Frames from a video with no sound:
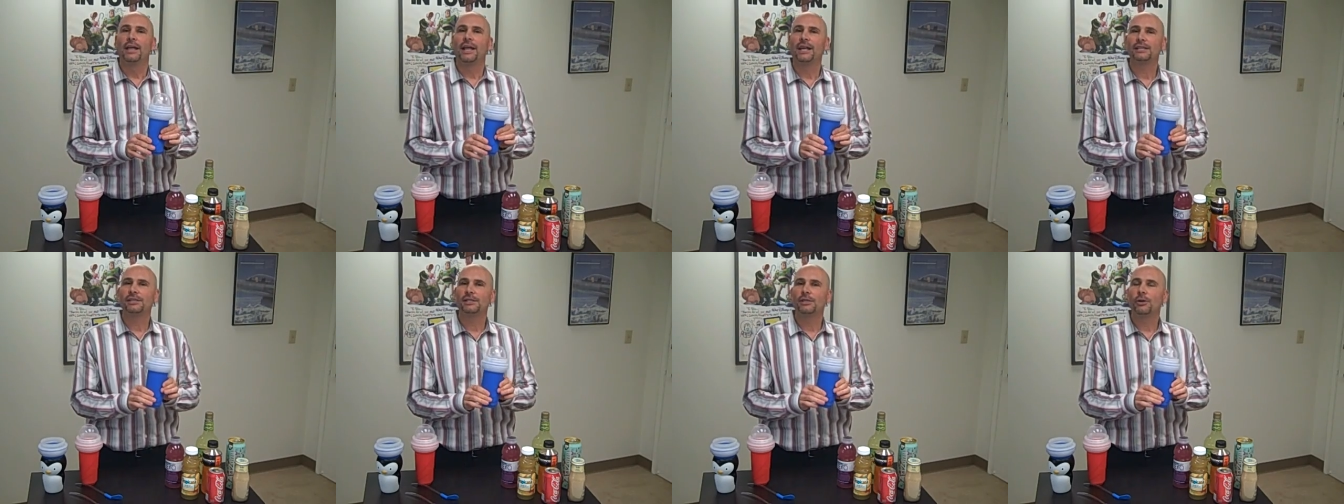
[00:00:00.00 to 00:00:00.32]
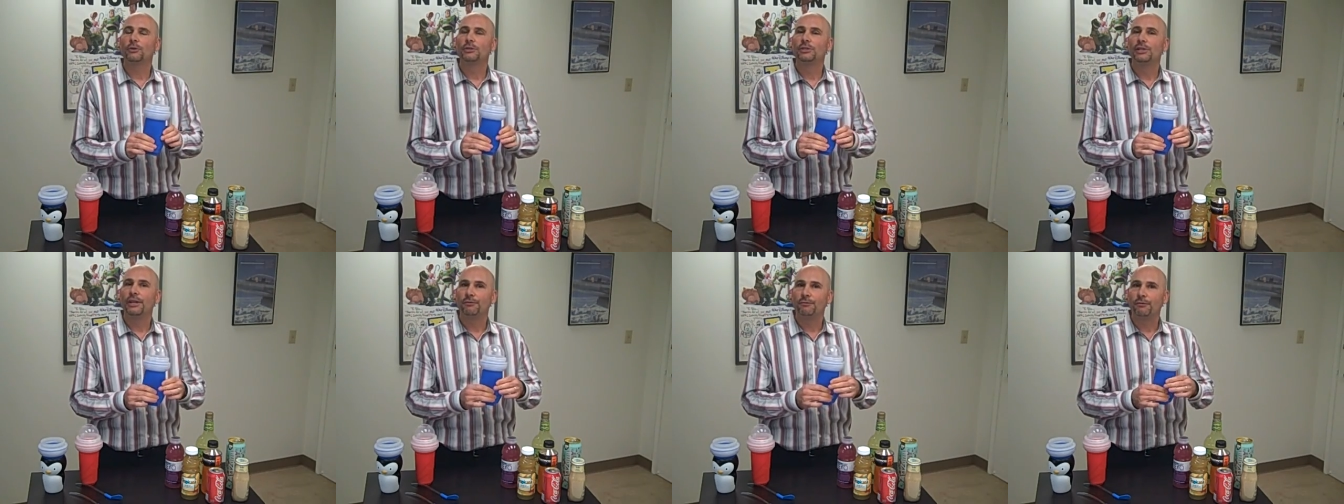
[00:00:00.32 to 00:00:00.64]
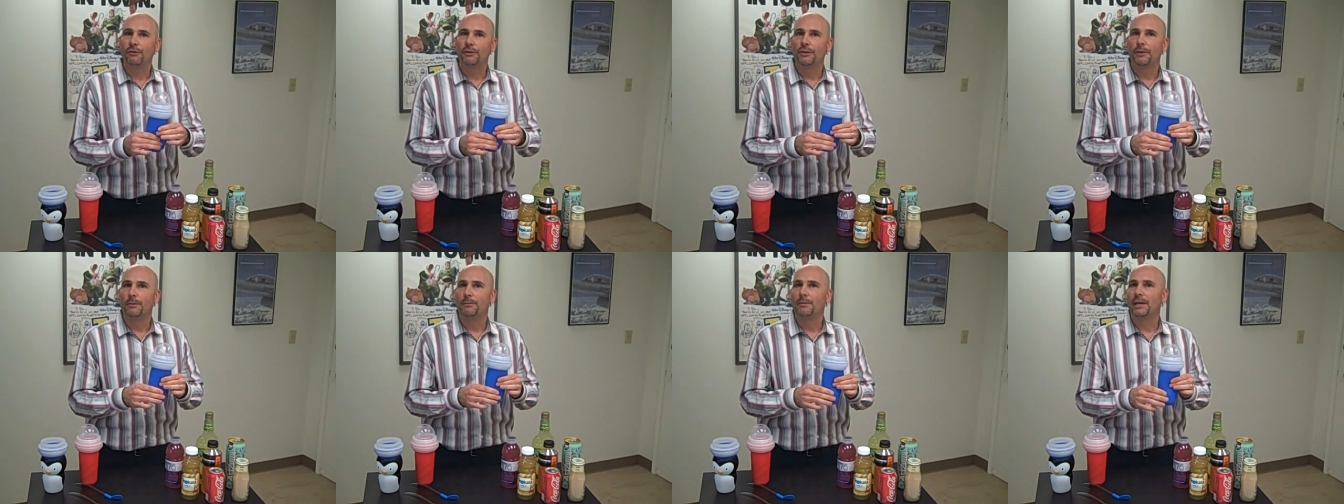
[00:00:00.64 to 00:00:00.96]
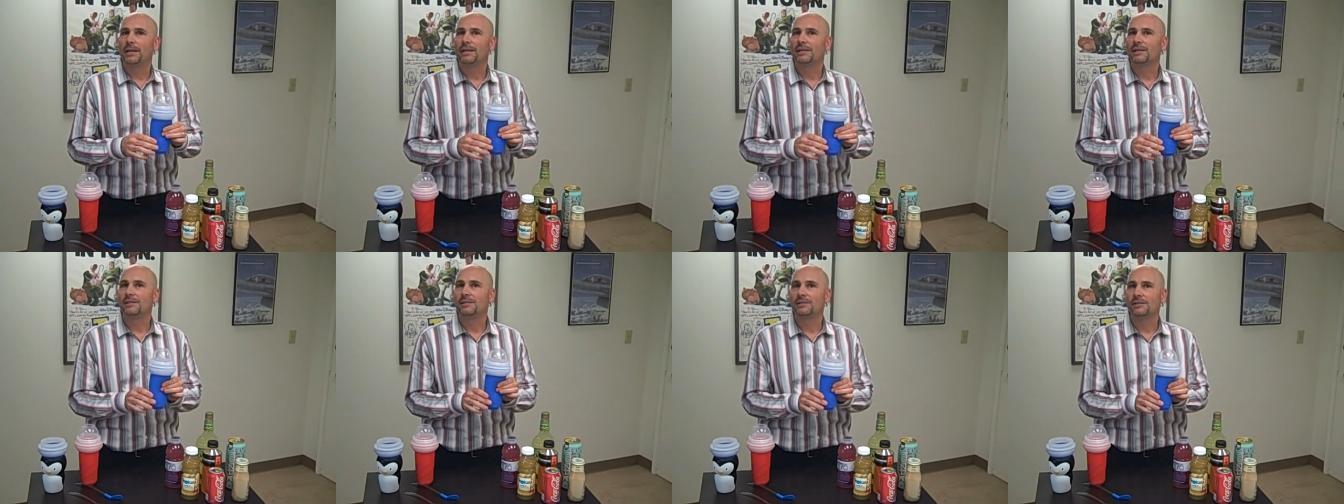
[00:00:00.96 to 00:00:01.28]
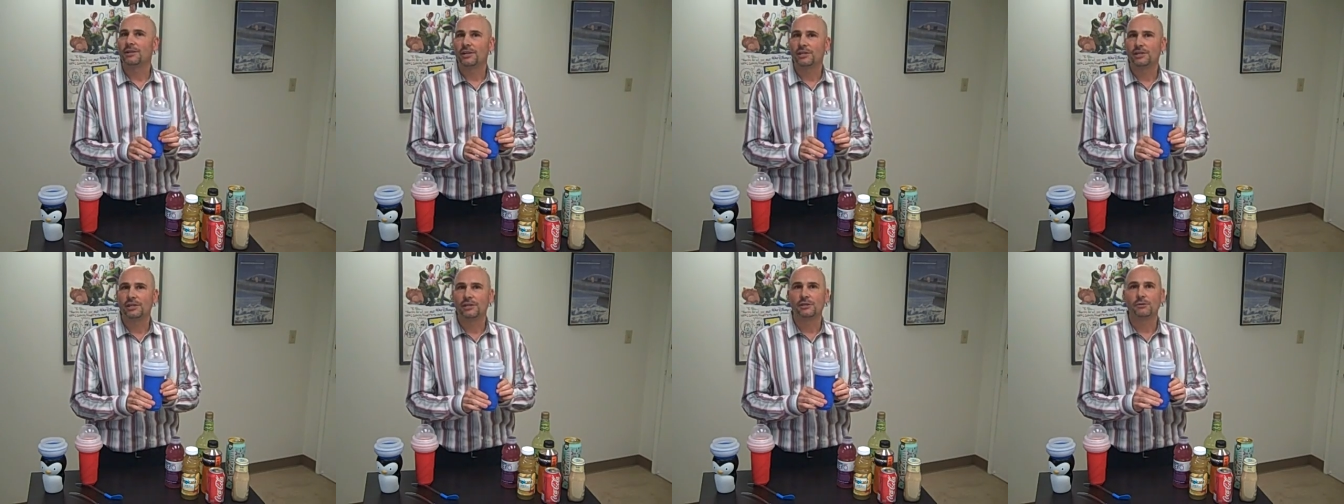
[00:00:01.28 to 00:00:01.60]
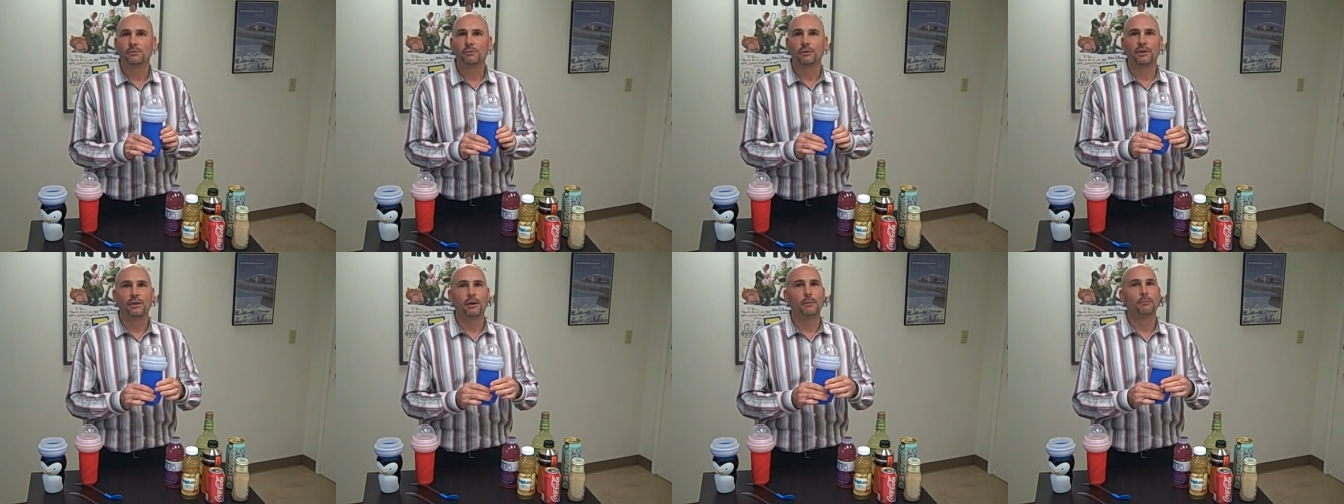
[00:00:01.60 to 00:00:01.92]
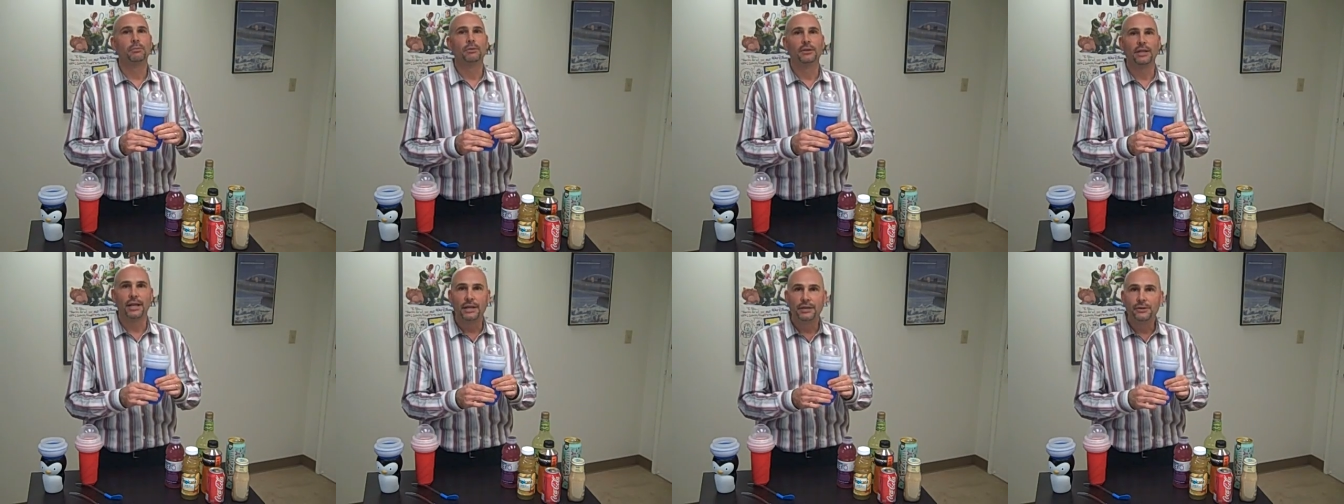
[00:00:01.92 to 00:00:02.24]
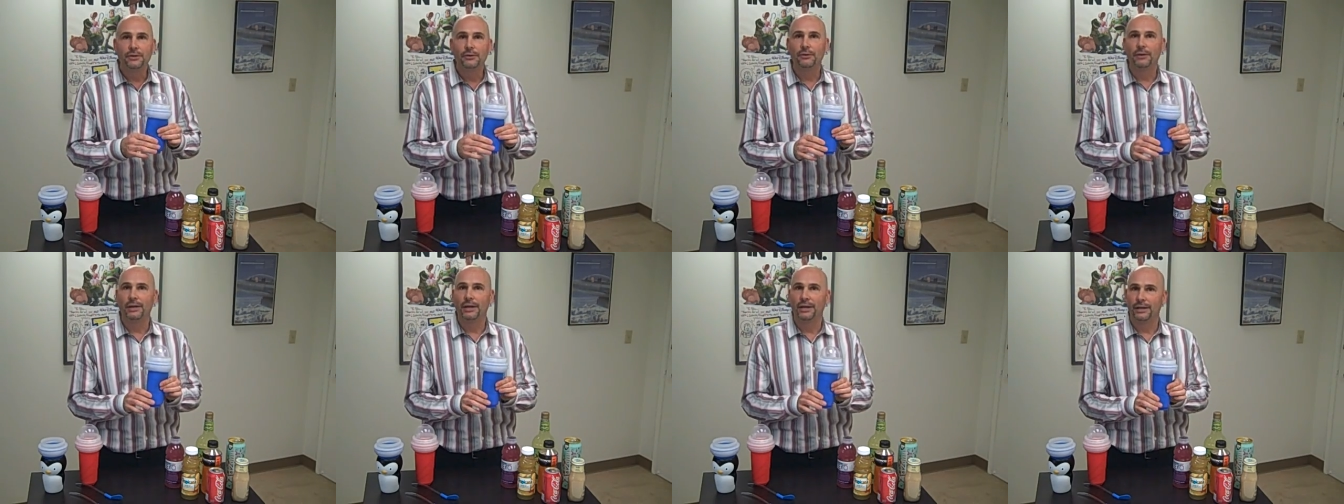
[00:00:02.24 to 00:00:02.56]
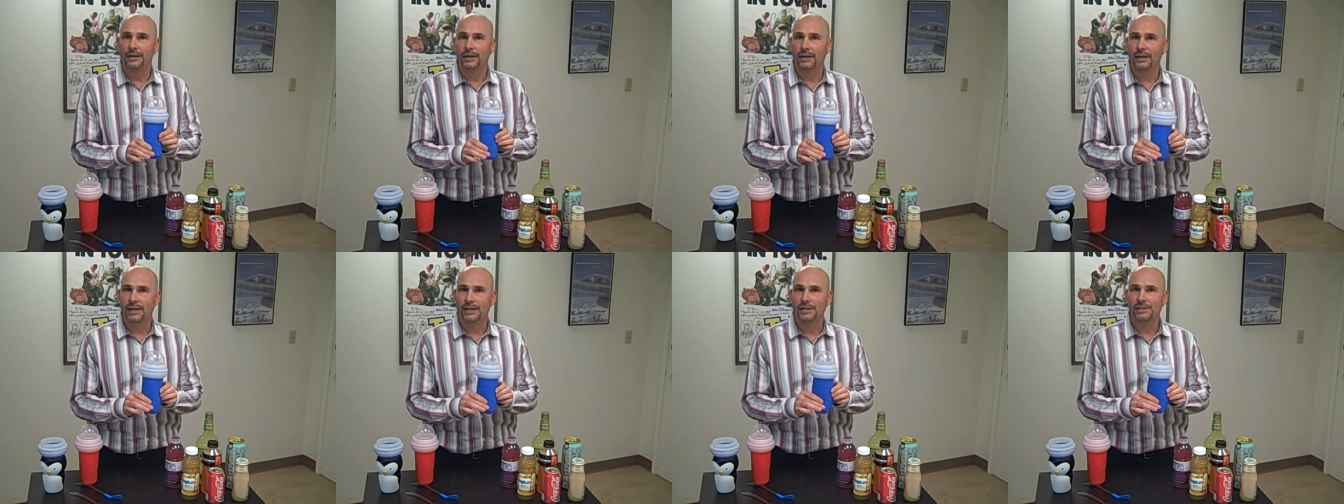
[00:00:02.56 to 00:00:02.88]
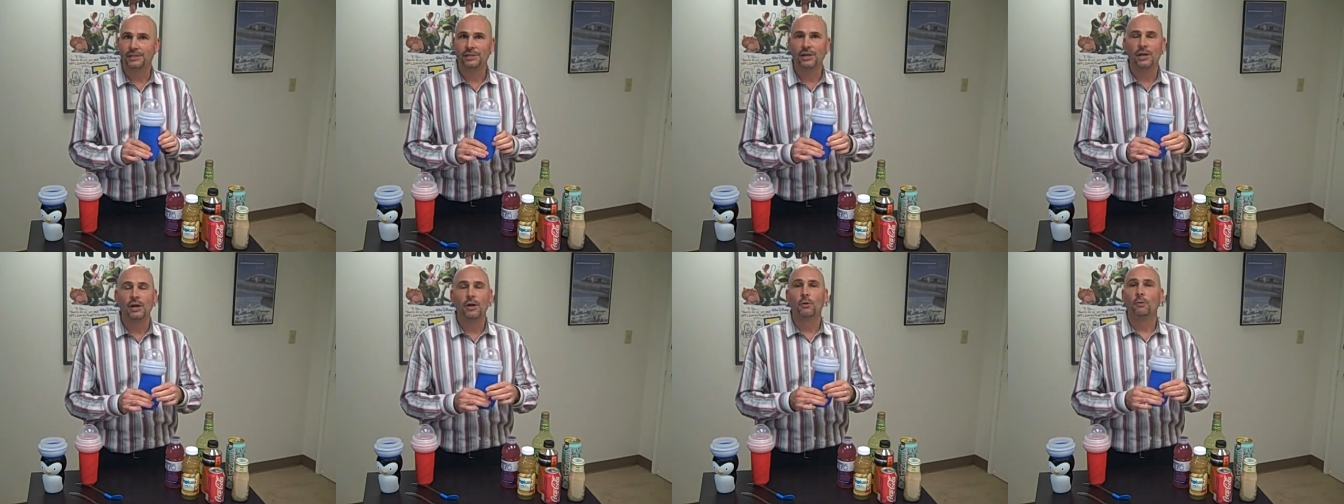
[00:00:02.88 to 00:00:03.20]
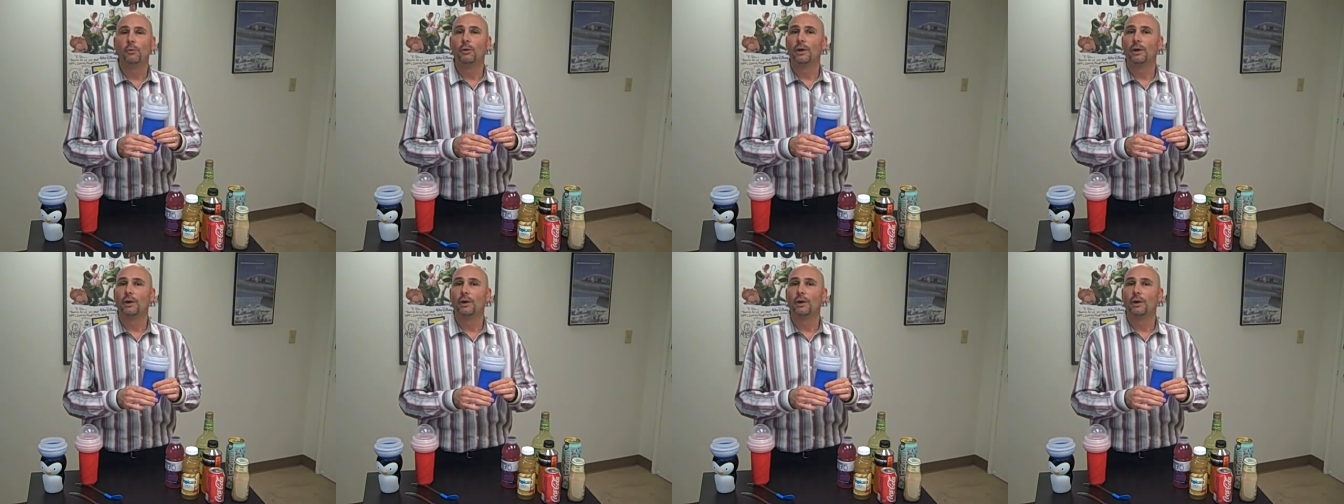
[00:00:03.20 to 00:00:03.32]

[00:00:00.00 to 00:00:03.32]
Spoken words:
That's so different than making slushies with a blender and ice,